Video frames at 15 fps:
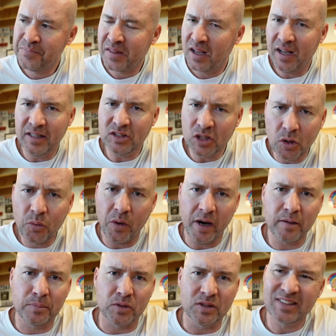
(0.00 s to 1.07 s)
it's
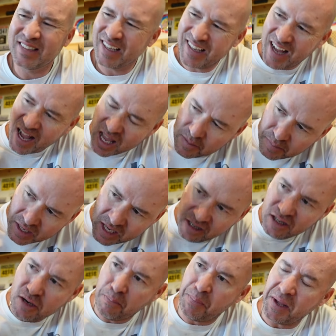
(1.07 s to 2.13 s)
incredible. It's like I am
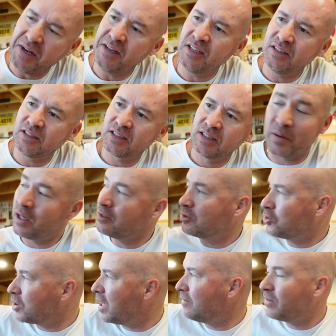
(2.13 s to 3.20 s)
independent. When I was
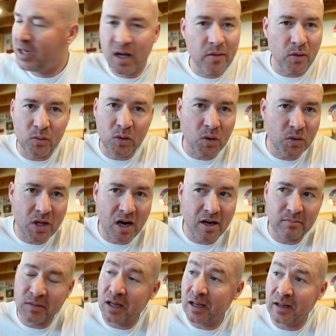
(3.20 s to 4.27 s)
driving down the road there,
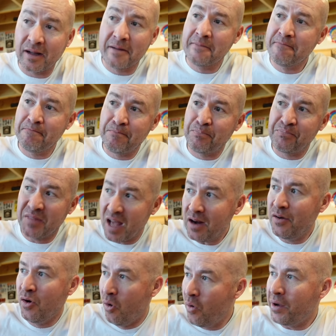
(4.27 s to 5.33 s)
I'm like, that
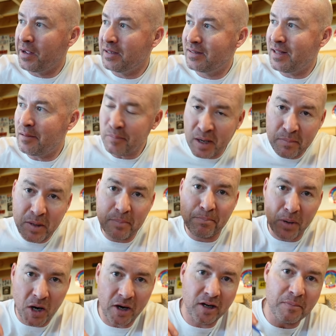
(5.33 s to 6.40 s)
noise that made me
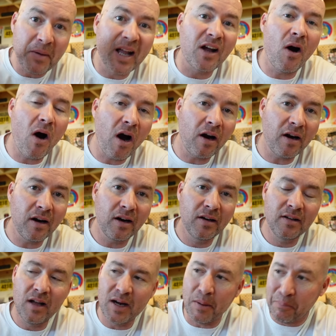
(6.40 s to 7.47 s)
park my car
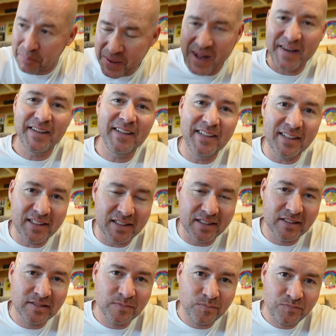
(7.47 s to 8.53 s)
and abandon it
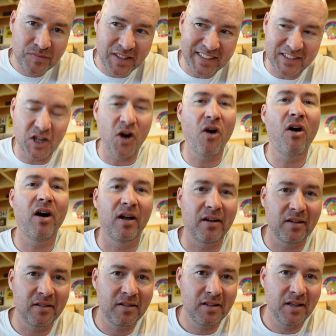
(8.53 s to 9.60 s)
is gone.
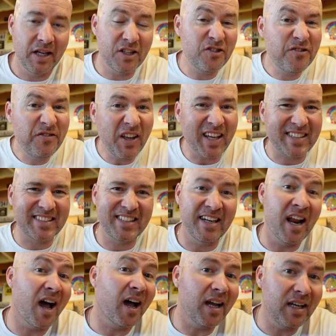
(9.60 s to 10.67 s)
It's fixed,
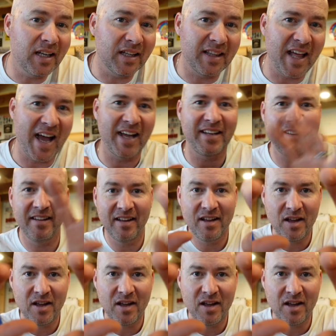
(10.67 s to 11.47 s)
and I did that